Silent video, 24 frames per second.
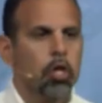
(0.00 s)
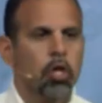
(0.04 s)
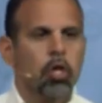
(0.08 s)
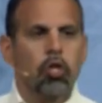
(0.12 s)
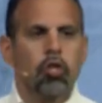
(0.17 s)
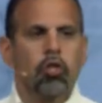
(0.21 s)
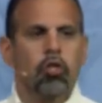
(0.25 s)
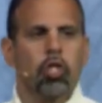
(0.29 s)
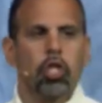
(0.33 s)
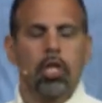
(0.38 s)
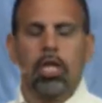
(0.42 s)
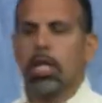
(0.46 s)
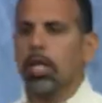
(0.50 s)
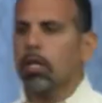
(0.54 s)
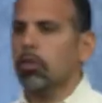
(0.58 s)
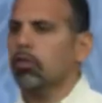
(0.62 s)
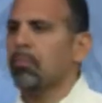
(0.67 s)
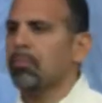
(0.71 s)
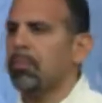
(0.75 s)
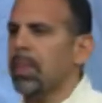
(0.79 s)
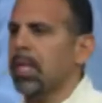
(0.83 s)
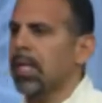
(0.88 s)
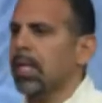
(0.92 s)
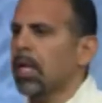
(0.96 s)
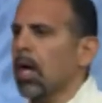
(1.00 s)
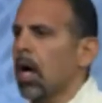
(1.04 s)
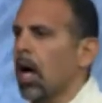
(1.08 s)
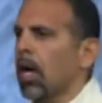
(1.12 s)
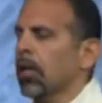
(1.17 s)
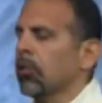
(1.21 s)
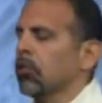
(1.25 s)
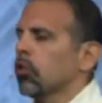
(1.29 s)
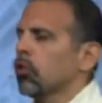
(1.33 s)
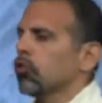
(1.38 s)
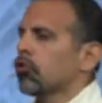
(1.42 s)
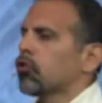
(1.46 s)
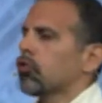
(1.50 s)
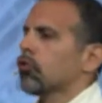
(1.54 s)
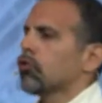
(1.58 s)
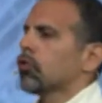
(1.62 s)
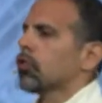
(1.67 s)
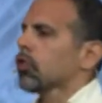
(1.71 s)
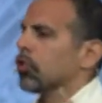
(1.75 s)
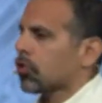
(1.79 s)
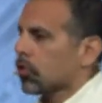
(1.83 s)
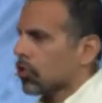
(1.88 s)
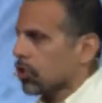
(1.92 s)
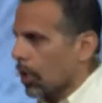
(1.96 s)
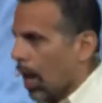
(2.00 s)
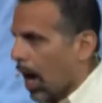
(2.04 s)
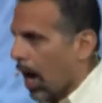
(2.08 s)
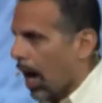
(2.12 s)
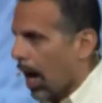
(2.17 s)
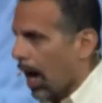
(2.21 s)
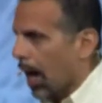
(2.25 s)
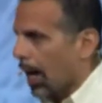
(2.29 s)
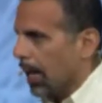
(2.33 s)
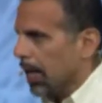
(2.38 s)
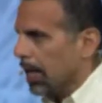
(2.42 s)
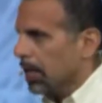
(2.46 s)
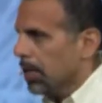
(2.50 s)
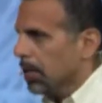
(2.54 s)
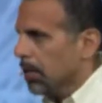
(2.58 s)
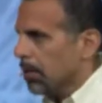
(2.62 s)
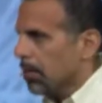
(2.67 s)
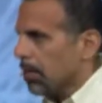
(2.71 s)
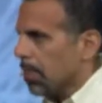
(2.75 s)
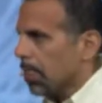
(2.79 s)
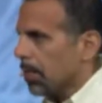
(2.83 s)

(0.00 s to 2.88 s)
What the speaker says: she has begun to decide